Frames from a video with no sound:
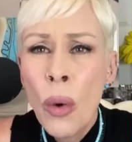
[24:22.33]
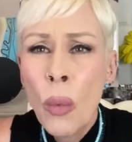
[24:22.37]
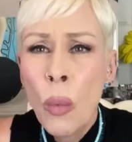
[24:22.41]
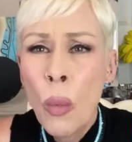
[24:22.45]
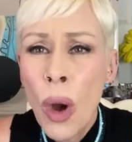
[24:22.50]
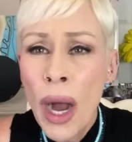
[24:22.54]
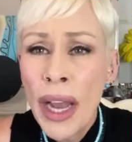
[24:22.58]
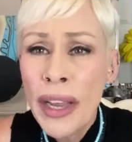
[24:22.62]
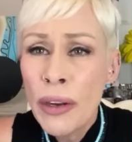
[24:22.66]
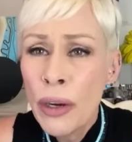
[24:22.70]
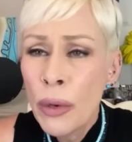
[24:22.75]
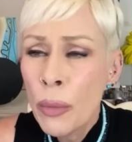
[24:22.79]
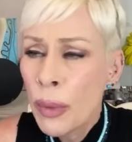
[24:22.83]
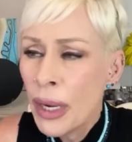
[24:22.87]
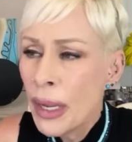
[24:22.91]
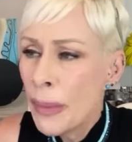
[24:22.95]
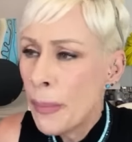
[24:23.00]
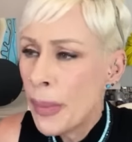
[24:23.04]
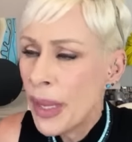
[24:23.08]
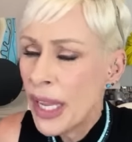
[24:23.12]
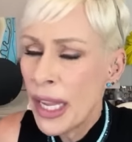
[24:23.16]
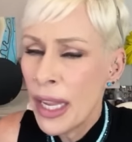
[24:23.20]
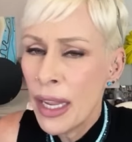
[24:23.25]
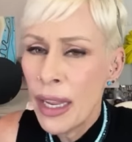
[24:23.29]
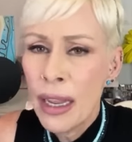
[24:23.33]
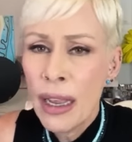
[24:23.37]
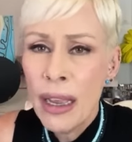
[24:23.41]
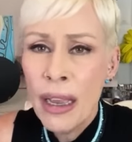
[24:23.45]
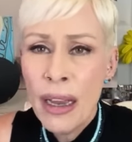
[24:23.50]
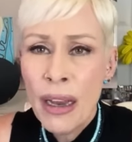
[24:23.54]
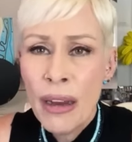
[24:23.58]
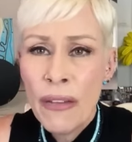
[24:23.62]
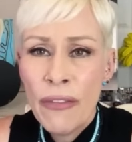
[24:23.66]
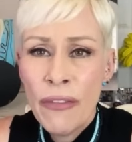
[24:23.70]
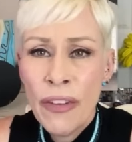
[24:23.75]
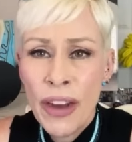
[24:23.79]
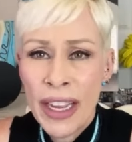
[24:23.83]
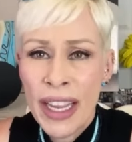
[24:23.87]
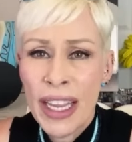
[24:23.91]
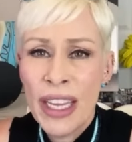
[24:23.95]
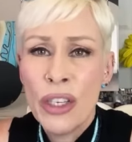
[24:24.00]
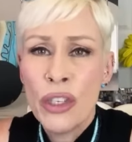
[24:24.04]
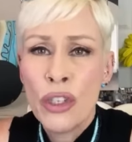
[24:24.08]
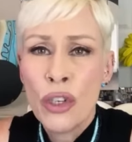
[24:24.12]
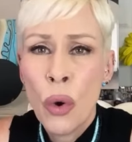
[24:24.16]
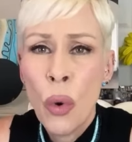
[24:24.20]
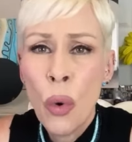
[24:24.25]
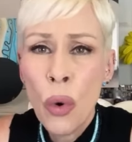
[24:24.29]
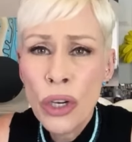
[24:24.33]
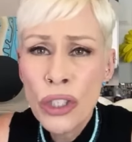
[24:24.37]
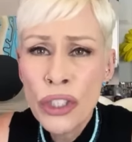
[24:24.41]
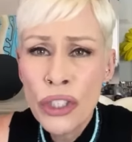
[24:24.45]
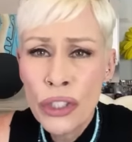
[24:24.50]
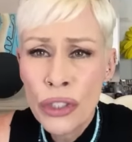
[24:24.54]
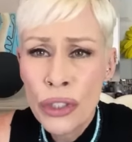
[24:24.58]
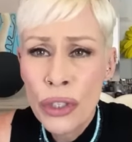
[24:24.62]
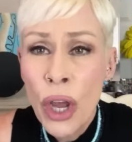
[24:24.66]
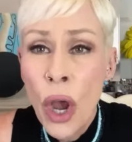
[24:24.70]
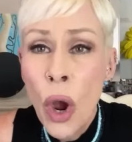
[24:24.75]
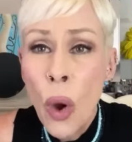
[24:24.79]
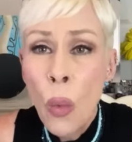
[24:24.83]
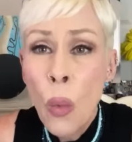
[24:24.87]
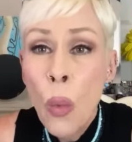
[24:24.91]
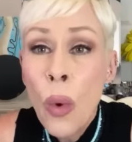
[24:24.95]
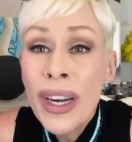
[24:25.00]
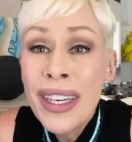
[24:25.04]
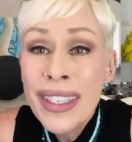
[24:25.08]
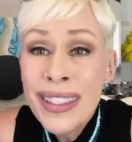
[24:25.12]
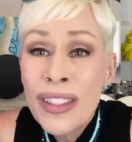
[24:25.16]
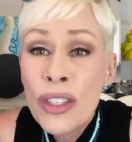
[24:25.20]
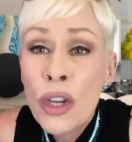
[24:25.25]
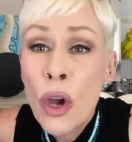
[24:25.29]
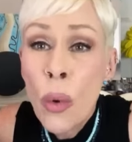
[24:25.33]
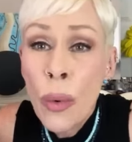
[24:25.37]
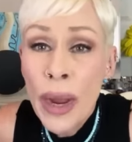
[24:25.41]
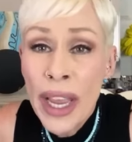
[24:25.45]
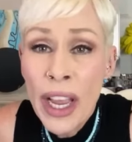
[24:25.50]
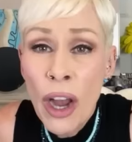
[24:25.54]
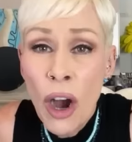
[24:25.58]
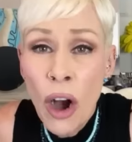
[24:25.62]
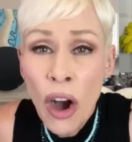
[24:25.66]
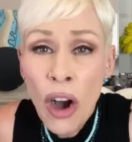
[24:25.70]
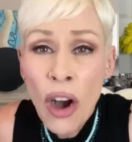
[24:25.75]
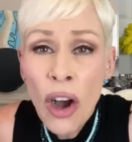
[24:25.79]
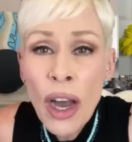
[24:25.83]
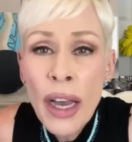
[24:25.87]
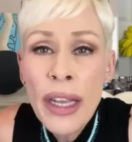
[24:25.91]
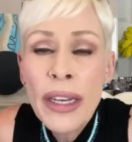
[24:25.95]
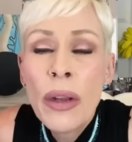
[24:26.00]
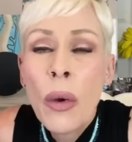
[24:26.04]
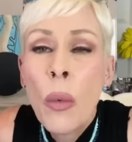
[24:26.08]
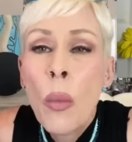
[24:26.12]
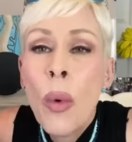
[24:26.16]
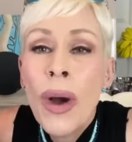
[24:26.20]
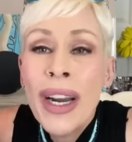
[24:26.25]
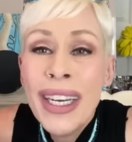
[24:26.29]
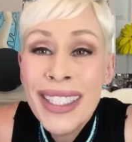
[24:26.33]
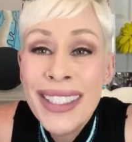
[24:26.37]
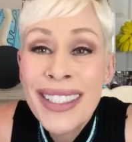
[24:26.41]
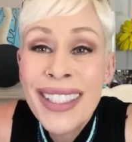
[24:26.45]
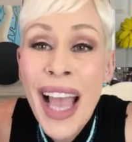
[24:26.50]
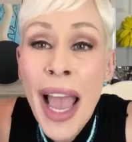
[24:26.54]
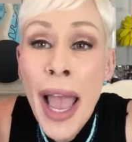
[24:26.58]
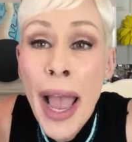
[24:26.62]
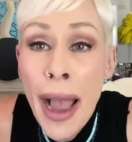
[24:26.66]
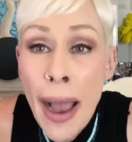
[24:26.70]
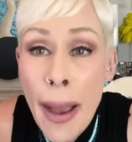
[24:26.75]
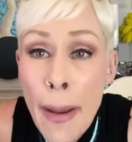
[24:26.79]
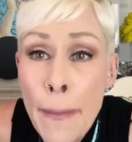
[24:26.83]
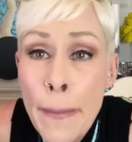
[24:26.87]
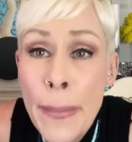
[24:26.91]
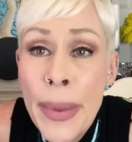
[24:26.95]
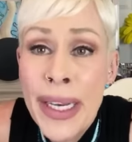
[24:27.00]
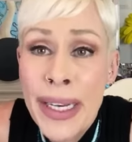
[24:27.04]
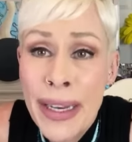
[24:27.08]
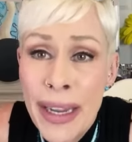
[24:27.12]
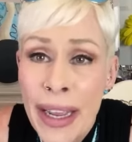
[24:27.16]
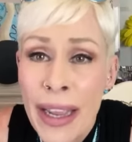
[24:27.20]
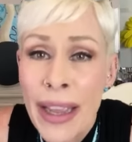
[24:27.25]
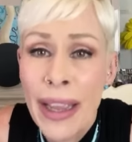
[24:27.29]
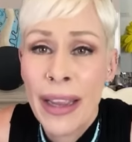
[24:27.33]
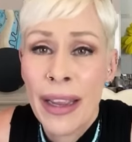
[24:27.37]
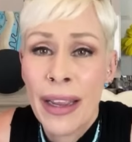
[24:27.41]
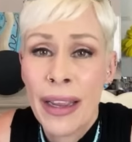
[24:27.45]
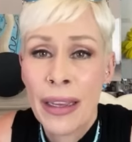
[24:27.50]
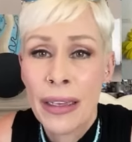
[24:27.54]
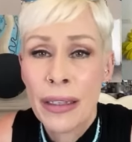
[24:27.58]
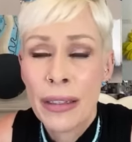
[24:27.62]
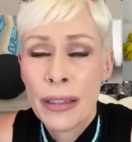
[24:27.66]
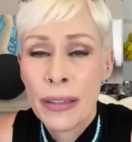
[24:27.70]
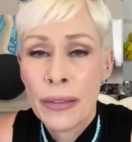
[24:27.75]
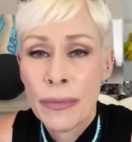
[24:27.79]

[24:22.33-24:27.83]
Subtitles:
Why are we being fucking tortured? What is going on? What is happening?